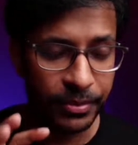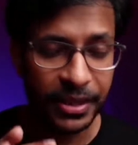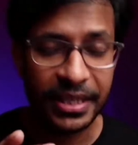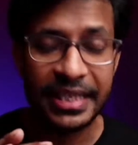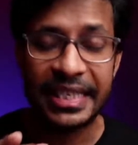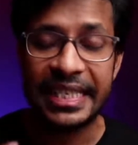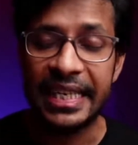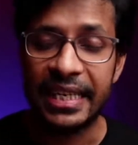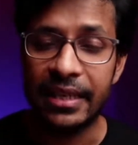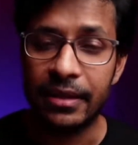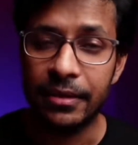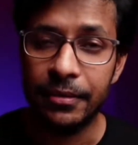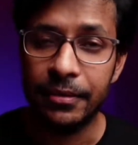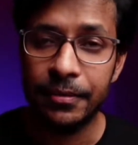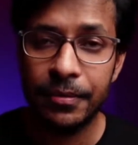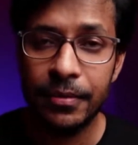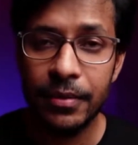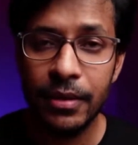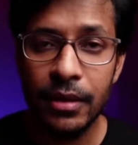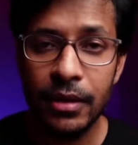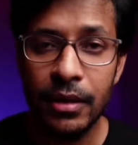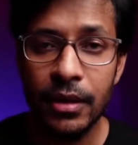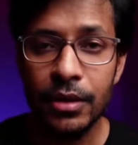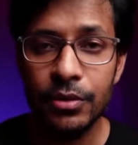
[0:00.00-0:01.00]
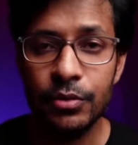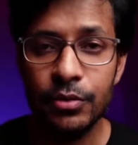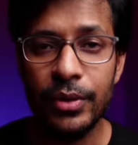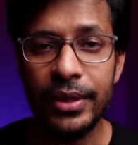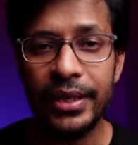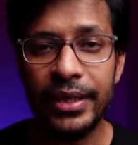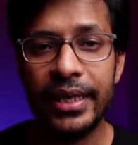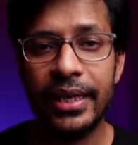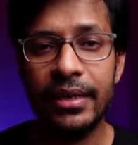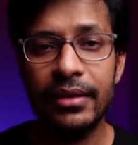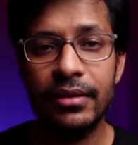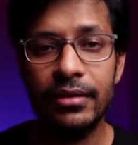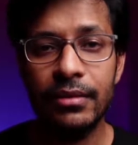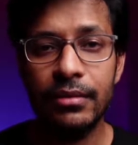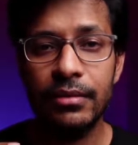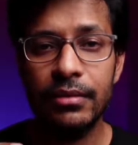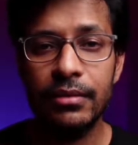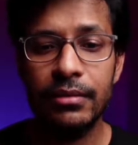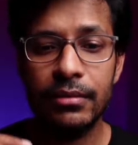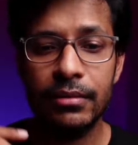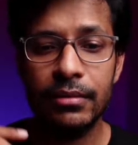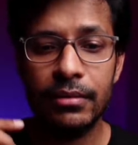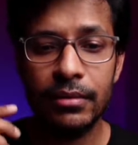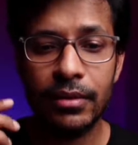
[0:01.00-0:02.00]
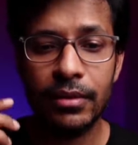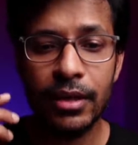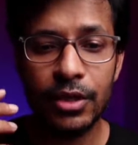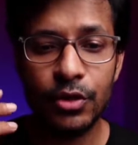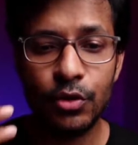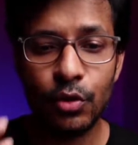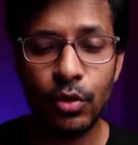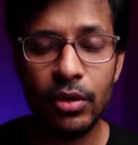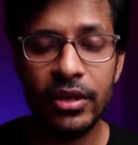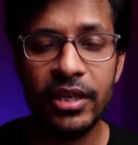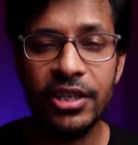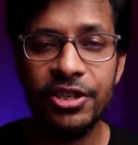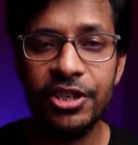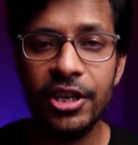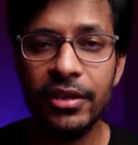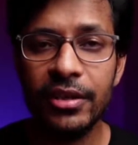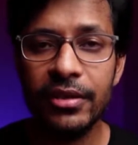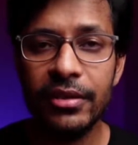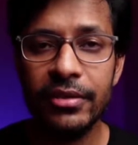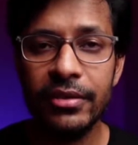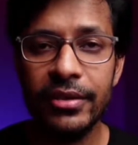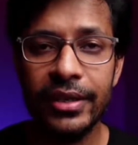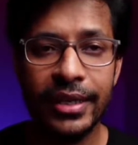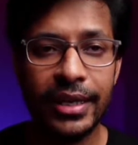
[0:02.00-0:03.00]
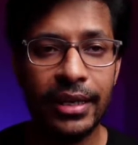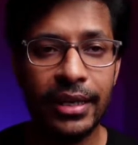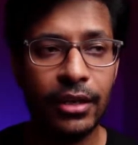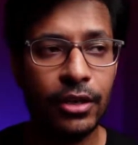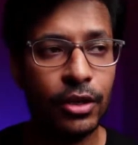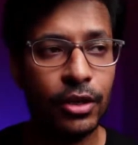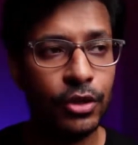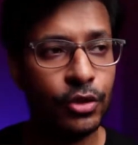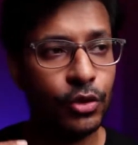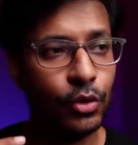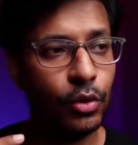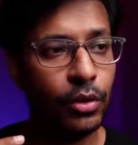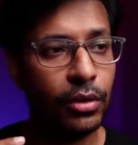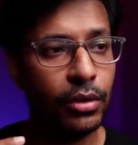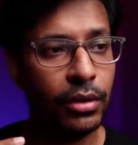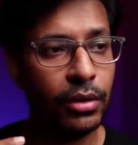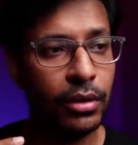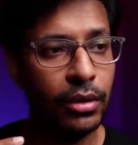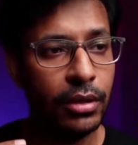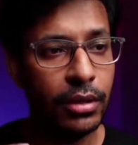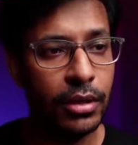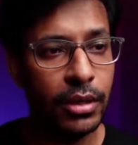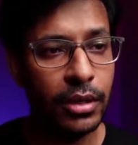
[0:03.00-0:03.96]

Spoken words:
scene. So it can control the shutter, it can control